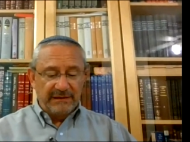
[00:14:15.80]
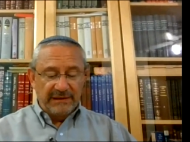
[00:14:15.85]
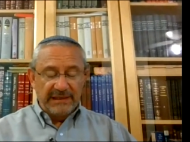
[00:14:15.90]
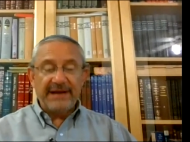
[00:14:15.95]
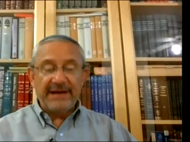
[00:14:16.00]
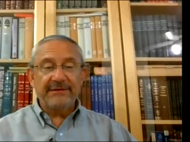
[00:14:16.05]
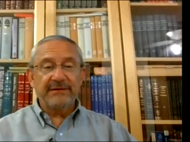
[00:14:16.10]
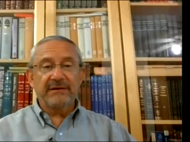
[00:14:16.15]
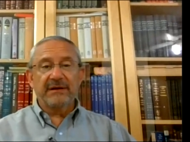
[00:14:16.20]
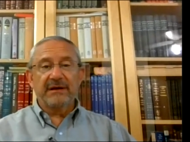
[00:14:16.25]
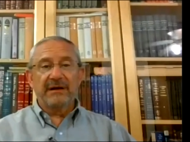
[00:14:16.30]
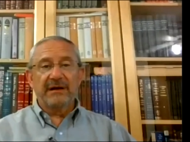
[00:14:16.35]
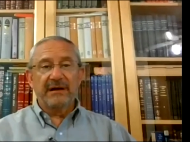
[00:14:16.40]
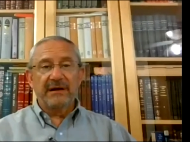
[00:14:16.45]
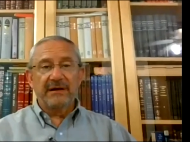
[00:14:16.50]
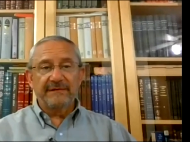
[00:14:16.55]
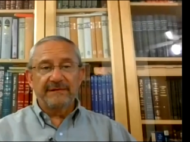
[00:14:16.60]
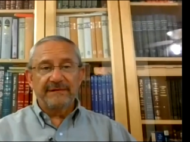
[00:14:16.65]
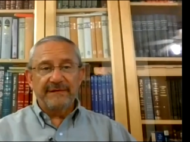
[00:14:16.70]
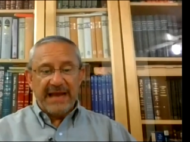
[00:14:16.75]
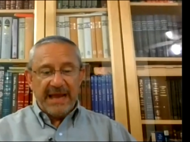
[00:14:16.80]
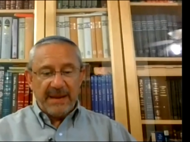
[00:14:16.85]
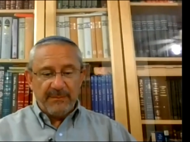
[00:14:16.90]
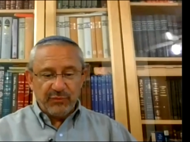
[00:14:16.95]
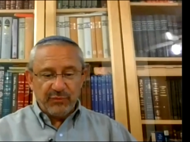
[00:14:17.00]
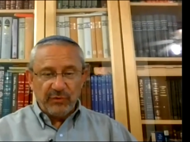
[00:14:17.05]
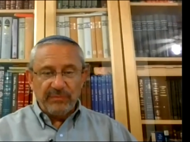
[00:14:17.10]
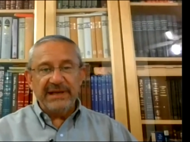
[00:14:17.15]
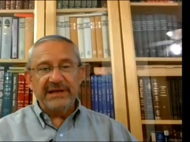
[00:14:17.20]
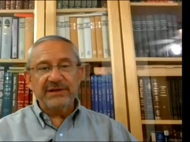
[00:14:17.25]
letter of
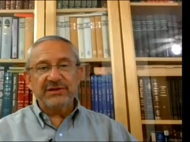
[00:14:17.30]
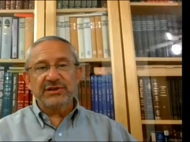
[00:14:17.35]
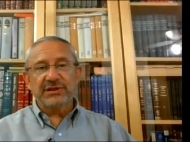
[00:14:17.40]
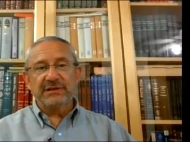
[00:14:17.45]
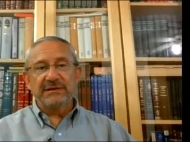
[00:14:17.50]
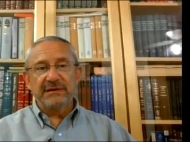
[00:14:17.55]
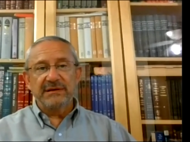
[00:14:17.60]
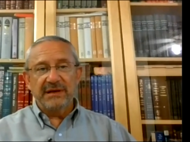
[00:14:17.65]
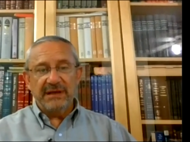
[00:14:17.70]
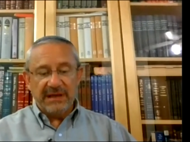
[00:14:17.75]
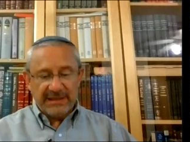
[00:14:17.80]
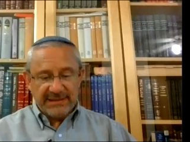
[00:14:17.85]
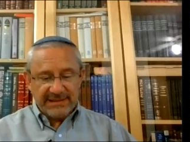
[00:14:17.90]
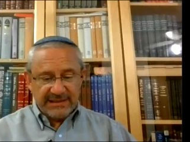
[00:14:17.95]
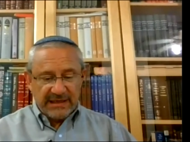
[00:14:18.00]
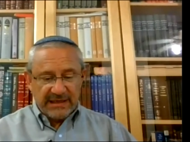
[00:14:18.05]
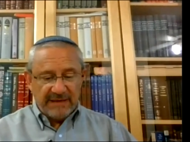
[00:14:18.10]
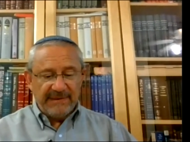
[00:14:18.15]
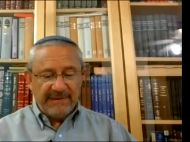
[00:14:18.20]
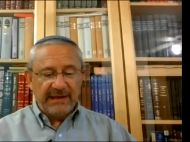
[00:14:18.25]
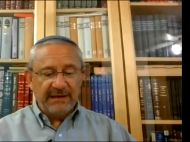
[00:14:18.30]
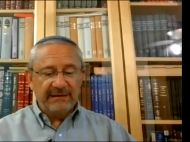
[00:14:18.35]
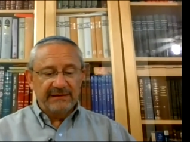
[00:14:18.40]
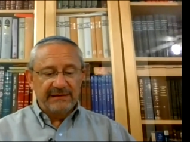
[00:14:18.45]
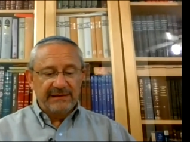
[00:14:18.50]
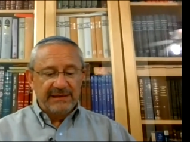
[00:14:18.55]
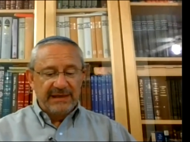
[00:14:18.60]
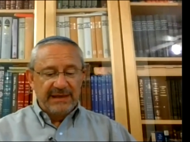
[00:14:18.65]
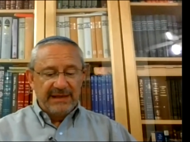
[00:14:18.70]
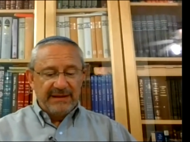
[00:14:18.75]
approbation, askama,
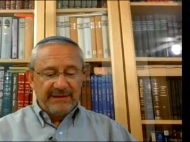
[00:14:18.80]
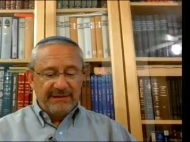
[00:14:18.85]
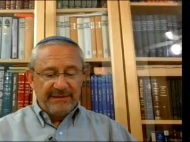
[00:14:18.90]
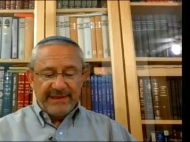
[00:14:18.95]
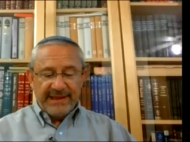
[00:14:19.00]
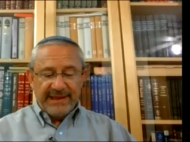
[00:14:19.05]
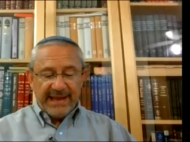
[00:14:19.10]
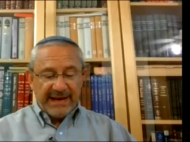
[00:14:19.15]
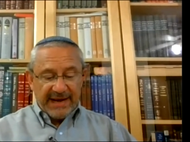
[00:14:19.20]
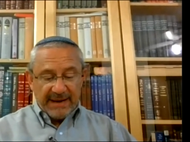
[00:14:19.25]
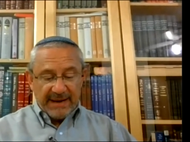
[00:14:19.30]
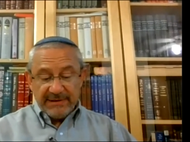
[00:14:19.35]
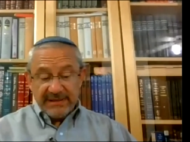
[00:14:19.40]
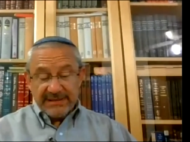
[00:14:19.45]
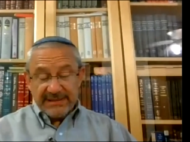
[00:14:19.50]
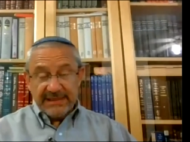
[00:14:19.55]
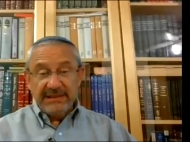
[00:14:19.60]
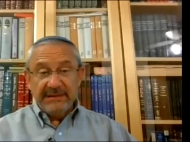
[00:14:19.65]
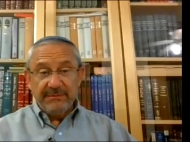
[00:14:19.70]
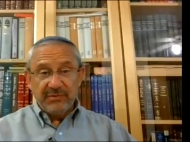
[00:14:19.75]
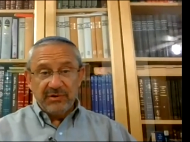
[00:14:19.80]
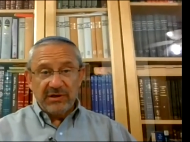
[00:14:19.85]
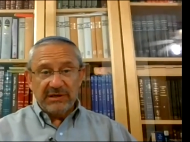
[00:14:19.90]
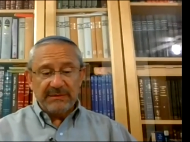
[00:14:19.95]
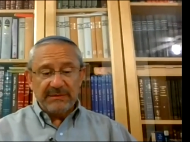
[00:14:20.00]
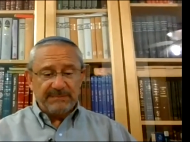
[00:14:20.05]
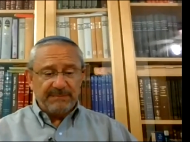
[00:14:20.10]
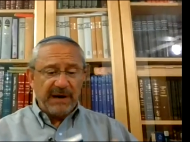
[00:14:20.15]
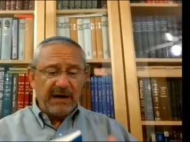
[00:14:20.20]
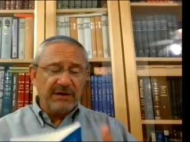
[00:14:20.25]
that it's in the
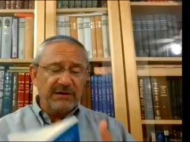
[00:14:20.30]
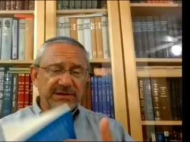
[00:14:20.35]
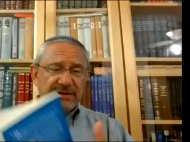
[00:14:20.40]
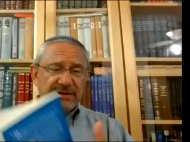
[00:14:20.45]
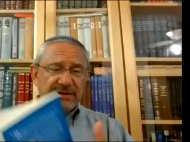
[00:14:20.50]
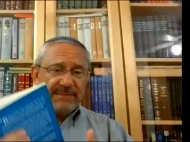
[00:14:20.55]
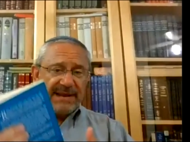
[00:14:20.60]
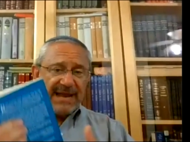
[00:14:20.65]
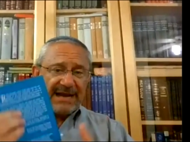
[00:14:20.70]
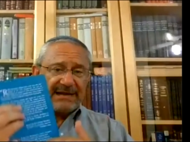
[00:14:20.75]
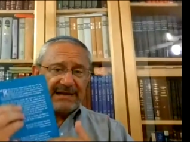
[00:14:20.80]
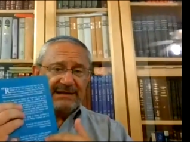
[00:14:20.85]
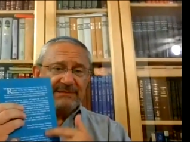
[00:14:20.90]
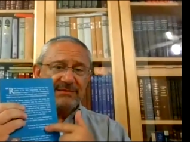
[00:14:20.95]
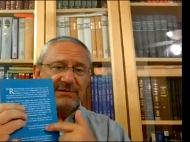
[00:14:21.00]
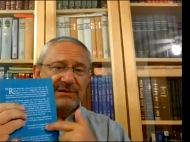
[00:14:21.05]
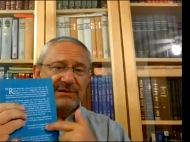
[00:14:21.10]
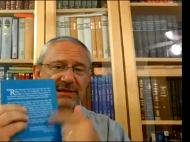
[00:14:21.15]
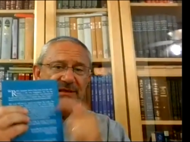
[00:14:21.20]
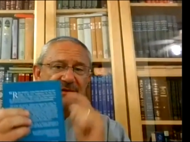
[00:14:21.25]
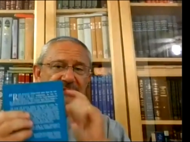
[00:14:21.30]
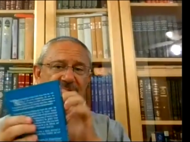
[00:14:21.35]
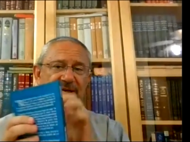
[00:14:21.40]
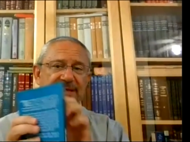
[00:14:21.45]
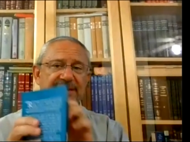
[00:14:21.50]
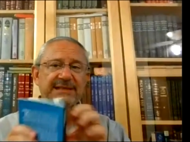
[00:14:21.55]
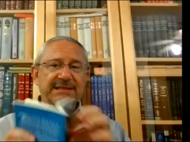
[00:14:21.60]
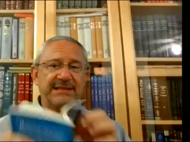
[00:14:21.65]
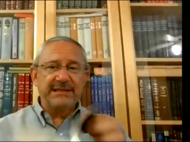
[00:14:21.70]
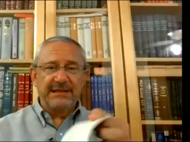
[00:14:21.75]
book, the part in the back of the book, and the
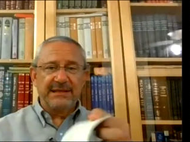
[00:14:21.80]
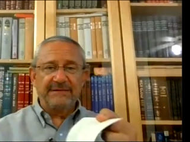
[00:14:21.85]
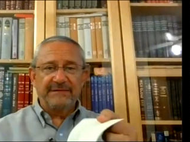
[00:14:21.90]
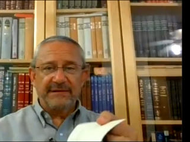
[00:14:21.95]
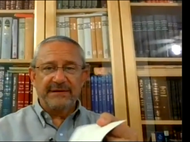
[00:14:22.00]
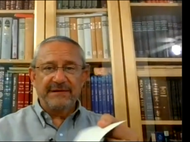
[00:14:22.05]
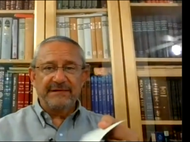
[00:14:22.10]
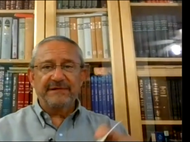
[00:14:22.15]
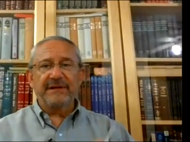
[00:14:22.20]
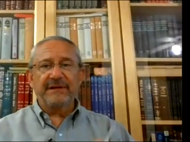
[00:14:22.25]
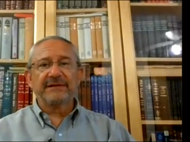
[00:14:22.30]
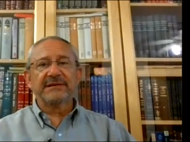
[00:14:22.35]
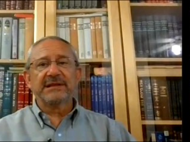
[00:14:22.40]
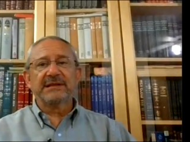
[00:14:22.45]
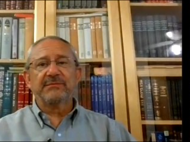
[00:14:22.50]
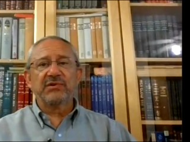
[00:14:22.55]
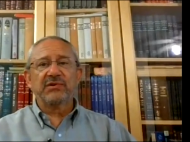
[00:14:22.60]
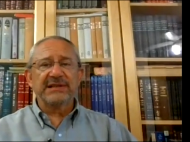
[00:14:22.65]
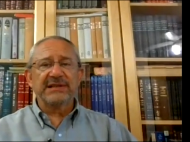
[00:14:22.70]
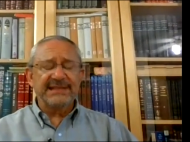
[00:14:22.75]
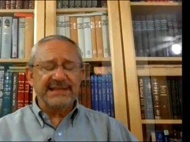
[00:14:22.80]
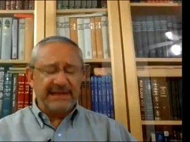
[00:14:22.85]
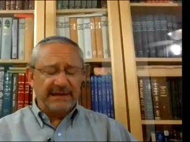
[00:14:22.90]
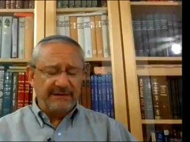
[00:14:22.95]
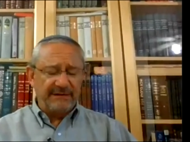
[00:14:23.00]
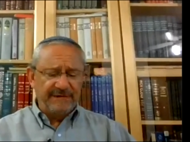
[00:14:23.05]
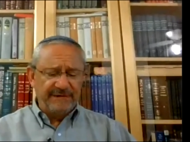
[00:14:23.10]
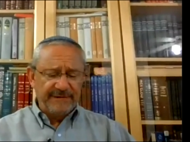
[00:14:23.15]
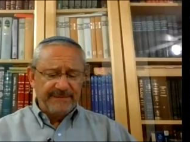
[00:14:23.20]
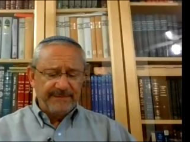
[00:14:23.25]
rest is the front of the book
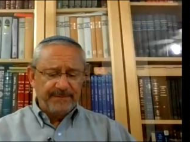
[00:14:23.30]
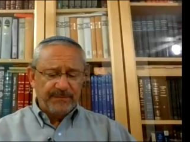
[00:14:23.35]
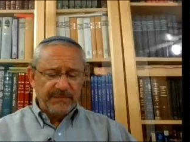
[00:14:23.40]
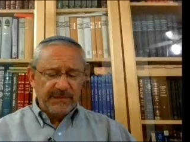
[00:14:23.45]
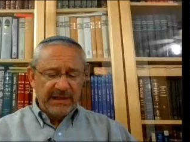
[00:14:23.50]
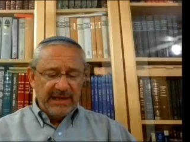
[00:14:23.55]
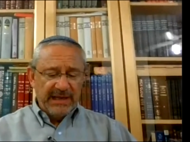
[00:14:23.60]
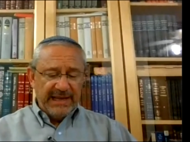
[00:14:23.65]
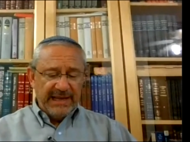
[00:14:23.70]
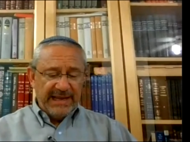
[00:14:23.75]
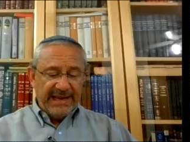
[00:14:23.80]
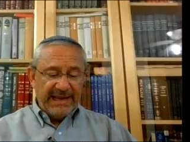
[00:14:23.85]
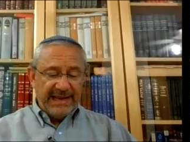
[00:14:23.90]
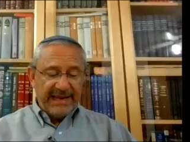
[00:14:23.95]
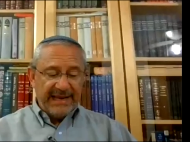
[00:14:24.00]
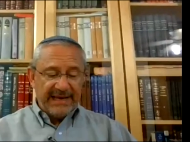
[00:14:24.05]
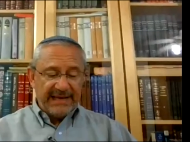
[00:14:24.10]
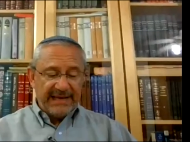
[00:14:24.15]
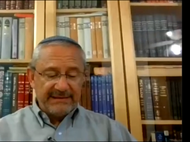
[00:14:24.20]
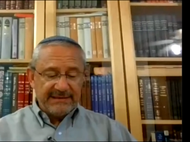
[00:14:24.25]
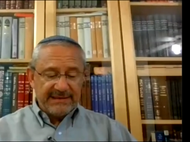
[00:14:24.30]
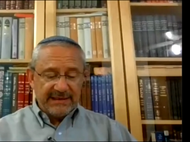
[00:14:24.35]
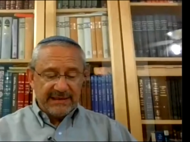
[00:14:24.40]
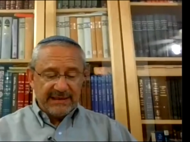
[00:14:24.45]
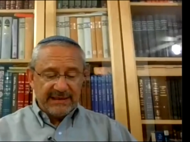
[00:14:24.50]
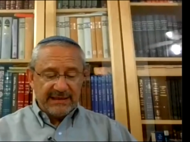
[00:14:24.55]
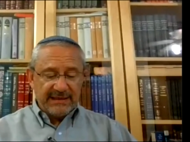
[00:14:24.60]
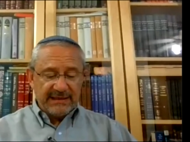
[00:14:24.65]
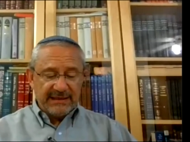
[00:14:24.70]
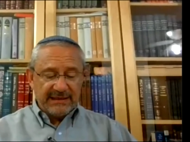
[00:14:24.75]
itself. And
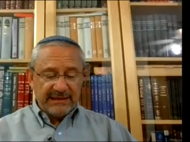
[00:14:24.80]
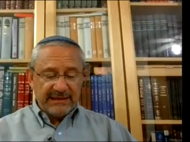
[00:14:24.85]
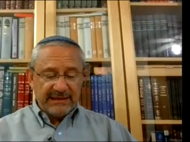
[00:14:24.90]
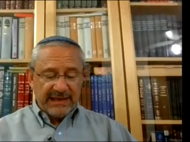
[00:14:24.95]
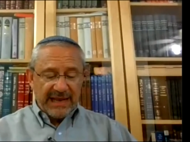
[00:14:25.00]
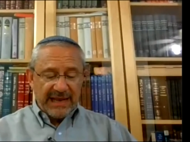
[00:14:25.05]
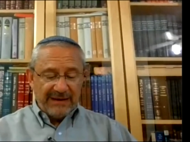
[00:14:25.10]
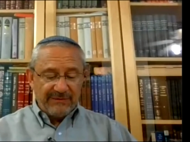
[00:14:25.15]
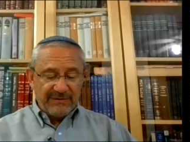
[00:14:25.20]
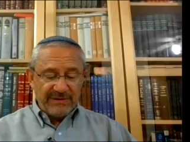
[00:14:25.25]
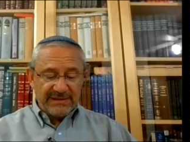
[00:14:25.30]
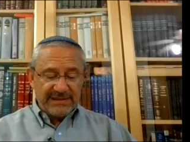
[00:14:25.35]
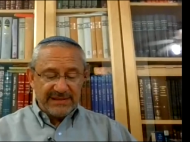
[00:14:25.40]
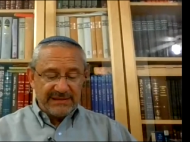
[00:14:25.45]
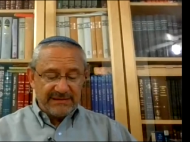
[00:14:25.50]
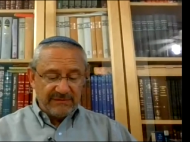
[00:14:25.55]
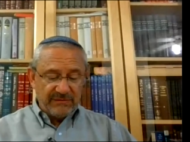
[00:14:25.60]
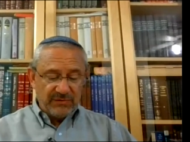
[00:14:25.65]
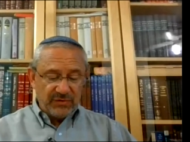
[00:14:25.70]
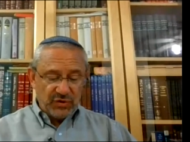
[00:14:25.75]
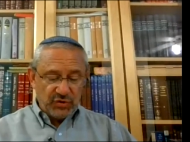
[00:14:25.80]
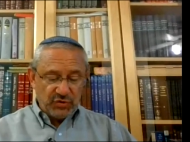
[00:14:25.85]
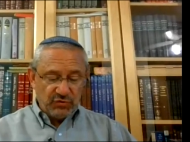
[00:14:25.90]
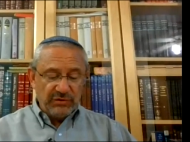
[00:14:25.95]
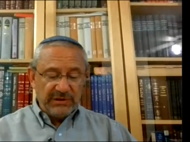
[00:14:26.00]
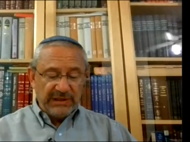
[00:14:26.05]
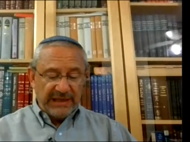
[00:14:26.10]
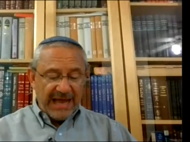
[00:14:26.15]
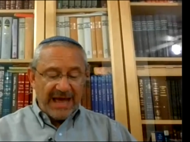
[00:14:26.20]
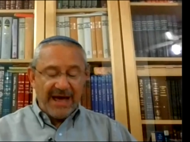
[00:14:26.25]
I was
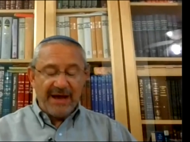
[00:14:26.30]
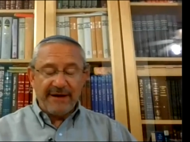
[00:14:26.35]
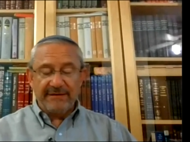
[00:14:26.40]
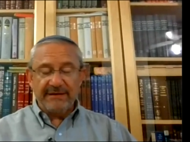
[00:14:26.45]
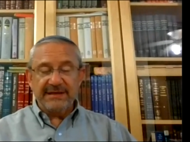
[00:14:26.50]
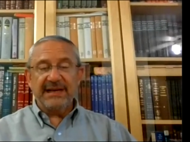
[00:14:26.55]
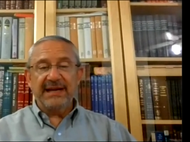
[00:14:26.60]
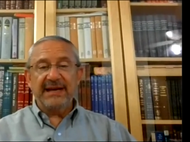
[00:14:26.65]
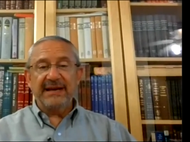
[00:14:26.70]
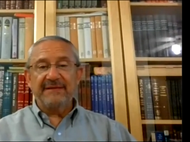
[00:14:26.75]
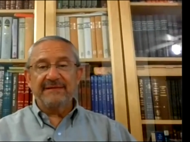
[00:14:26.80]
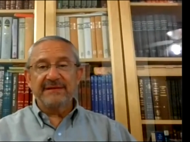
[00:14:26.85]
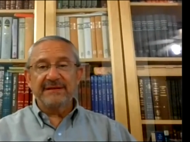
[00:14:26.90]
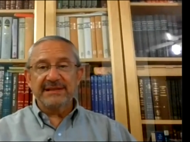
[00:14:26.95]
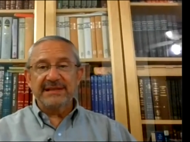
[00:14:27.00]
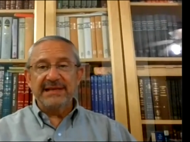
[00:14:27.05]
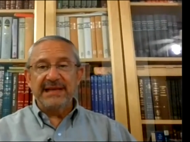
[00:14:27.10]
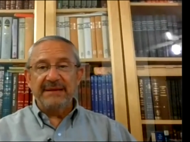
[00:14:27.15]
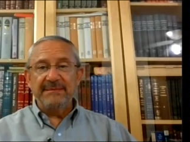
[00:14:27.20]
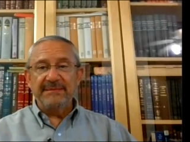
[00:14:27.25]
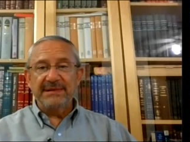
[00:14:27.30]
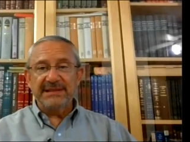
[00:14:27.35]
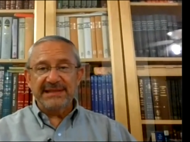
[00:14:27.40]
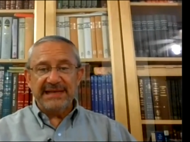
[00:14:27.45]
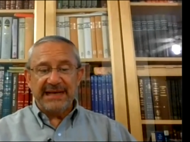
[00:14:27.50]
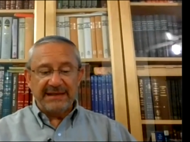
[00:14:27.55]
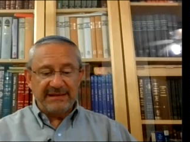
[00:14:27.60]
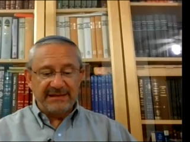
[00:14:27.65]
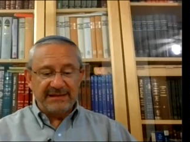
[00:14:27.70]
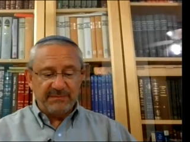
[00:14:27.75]
truly honored to have his name
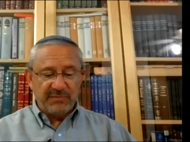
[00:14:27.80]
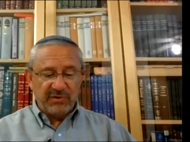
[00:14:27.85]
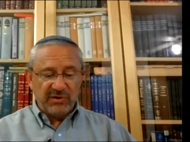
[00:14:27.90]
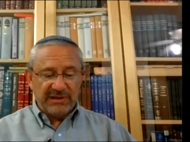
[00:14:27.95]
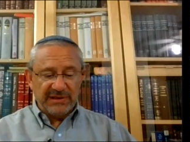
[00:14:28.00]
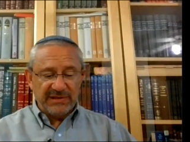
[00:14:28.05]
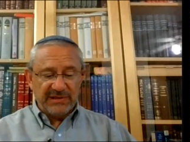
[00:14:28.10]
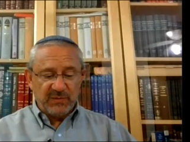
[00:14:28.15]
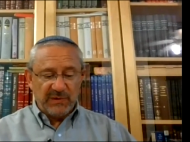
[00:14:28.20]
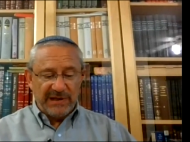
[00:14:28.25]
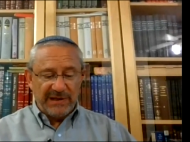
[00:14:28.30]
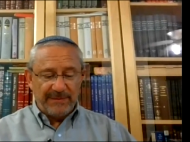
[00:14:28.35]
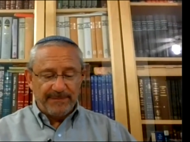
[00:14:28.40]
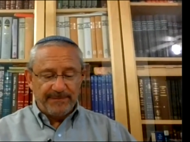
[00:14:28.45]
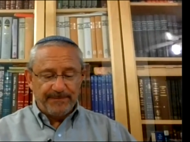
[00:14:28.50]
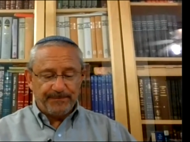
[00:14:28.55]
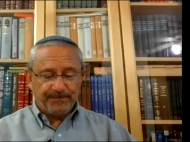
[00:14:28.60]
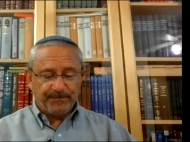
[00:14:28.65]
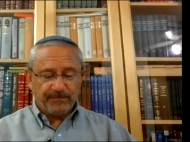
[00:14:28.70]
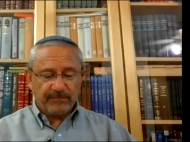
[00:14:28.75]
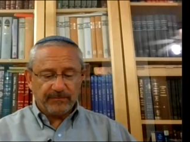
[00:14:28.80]
inside this book as well.